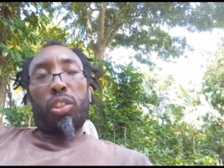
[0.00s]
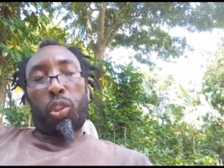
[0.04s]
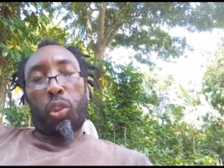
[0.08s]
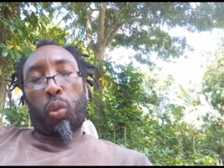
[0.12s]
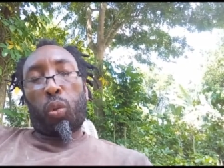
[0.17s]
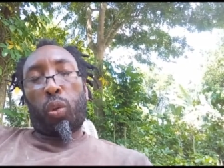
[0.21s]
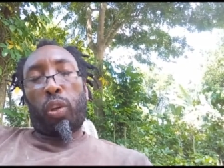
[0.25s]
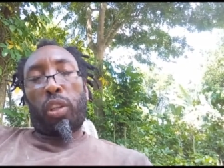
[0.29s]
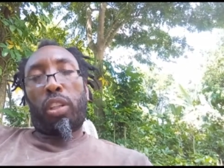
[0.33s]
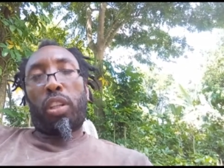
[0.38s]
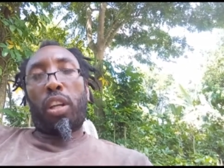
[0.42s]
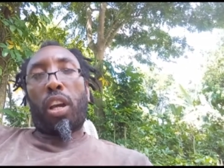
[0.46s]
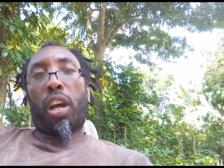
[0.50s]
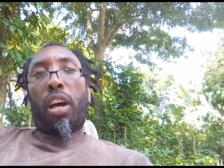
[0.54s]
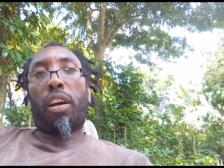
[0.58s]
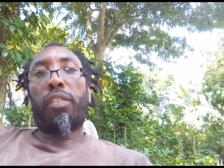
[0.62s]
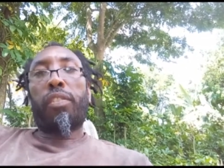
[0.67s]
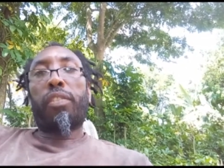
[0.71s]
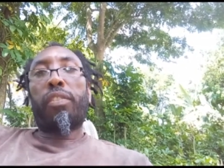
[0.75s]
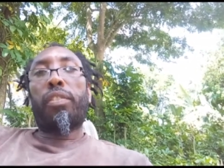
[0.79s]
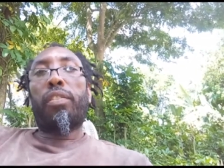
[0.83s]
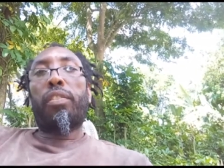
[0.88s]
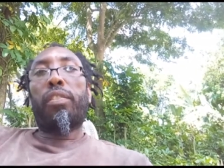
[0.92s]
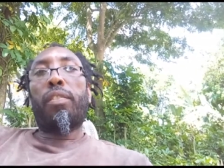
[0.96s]
Throw it
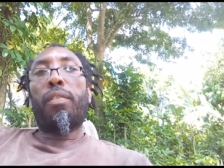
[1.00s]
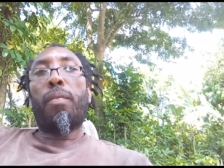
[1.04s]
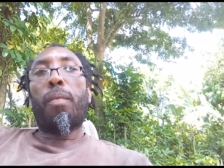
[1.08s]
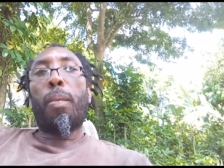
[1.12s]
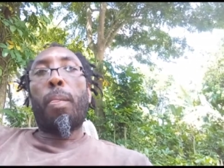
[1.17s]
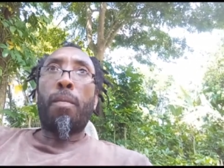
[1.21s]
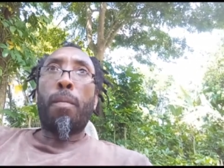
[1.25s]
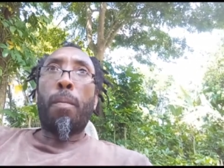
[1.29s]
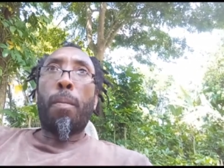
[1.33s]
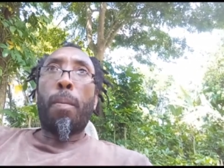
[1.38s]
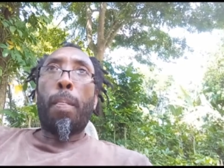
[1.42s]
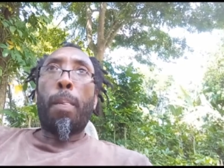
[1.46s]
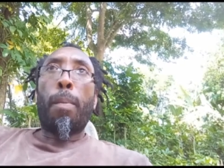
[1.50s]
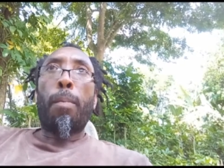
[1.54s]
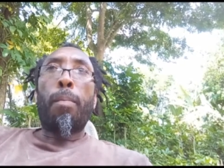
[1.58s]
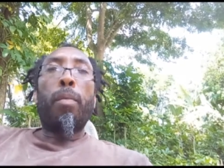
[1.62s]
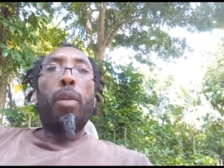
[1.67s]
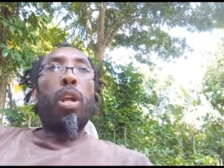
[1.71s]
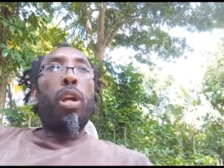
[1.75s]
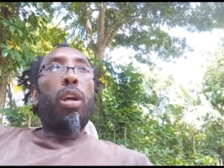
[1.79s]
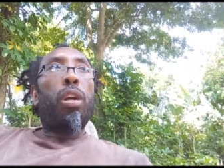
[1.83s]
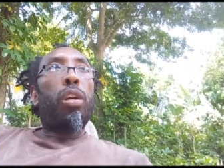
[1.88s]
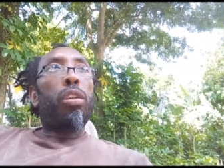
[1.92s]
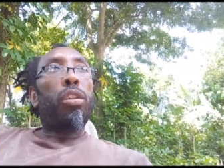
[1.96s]
off.
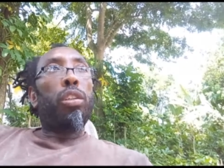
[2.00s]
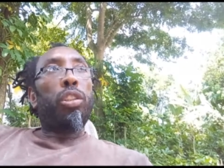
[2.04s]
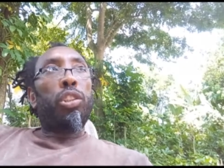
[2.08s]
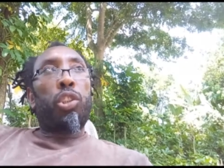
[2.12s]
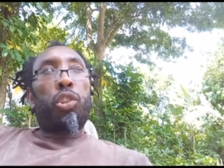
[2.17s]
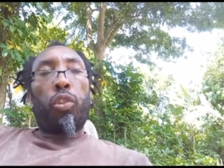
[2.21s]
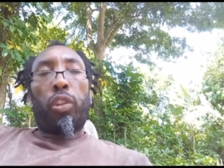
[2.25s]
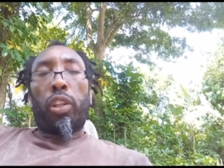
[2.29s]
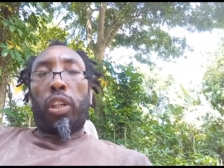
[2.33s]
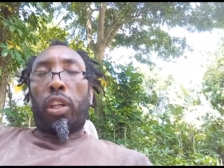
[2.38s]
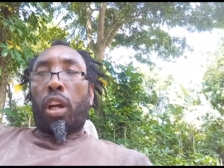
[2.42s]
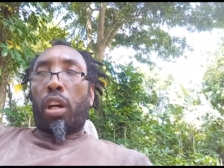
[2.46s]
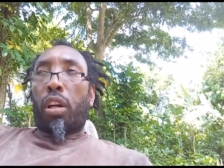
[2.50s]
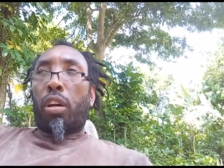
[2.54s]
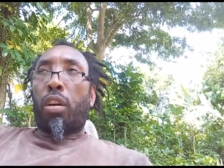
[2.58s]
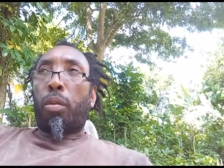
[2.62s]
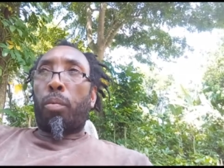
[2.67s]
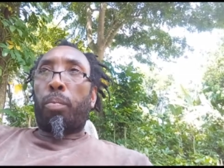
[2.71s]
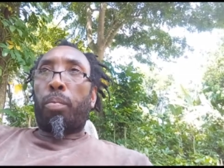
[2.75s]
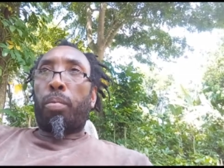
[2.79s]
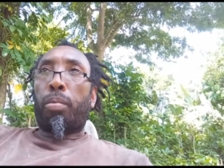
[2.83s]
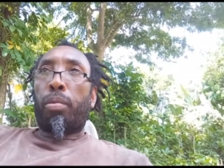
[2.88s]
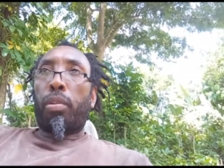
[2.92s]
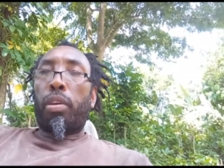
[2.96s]
You drink a
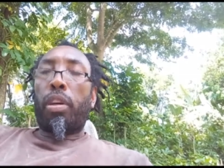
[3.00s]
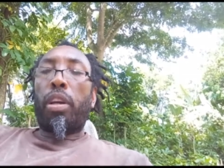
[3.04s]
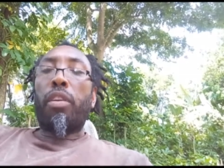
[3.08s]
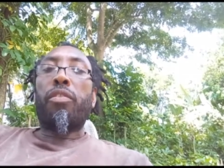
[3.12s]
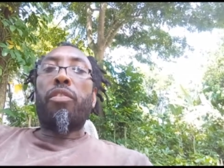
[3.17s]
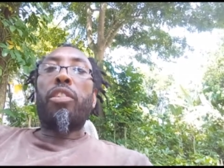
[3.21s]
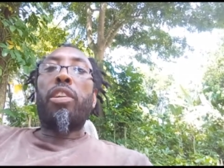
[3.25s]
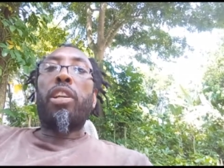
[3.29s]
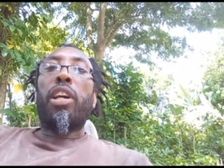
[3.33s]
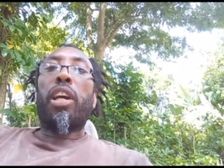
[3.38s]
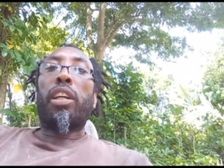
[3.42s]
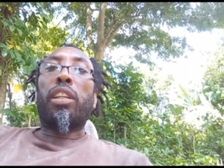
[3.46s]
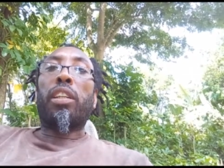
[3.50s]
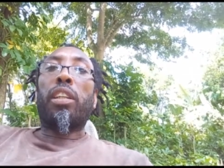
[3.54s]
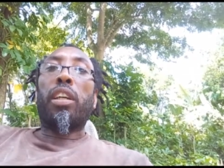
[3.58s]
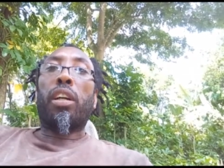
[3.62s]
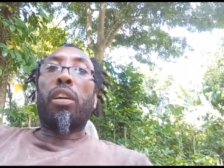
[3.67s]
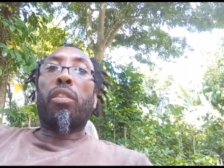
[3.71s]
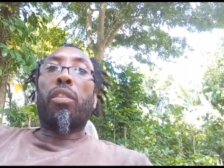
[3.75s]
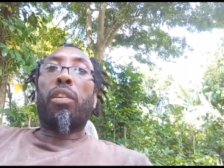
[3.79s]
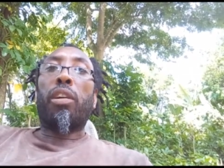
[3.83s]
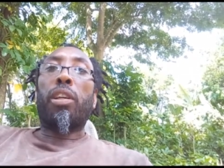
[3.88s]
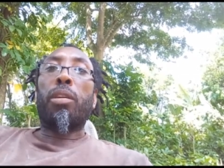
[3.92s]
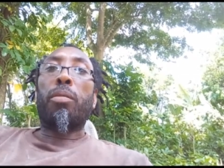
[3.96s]
cup every night you
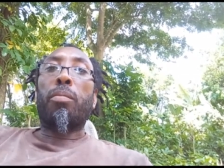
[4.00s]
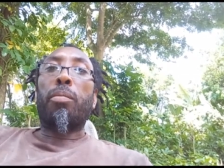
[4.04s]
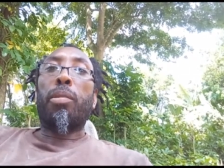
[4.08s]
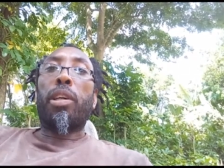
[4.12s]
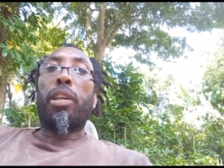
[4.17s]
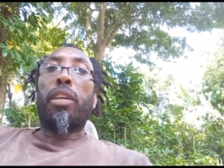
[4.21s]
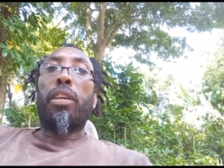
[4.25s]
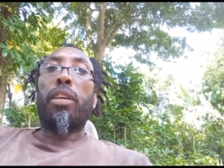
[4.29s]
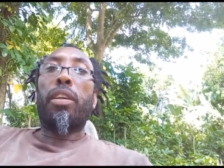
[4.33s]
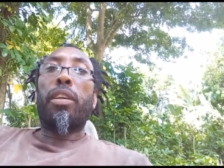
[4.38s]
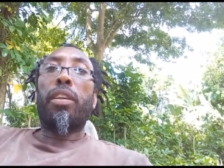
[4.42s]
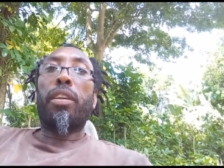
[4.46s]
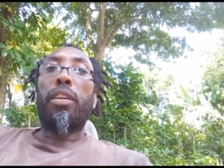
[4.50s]
go to your bed